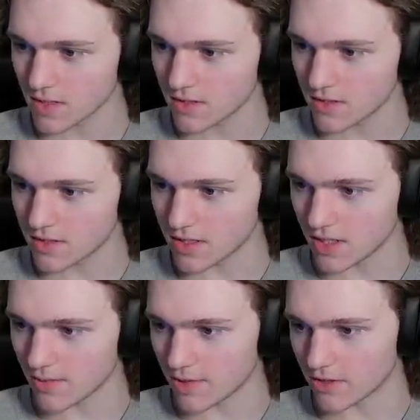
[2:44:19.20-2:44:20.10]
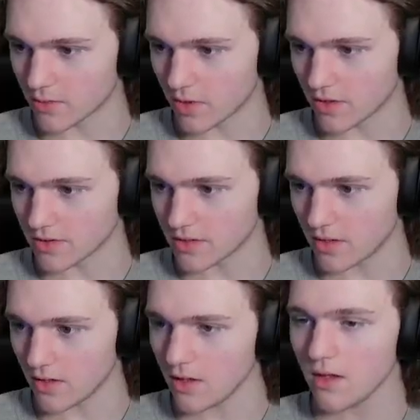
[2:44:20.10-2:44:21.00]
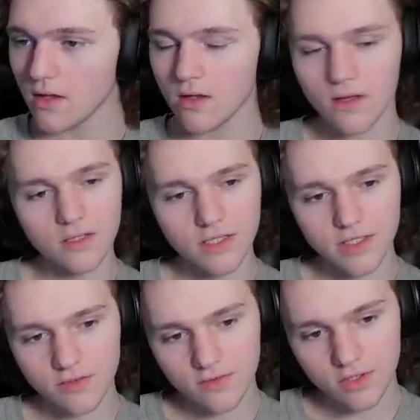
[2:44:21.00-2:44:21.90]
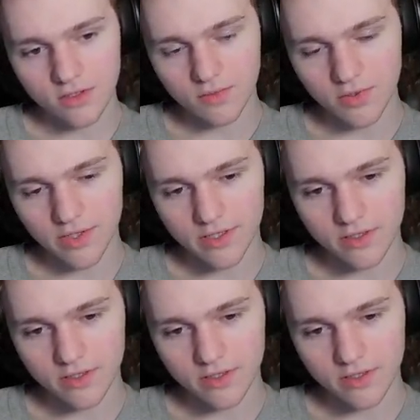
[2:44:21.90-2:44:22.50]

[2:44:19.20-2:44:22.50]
See, I'm in your walls. Oh, you know, good point.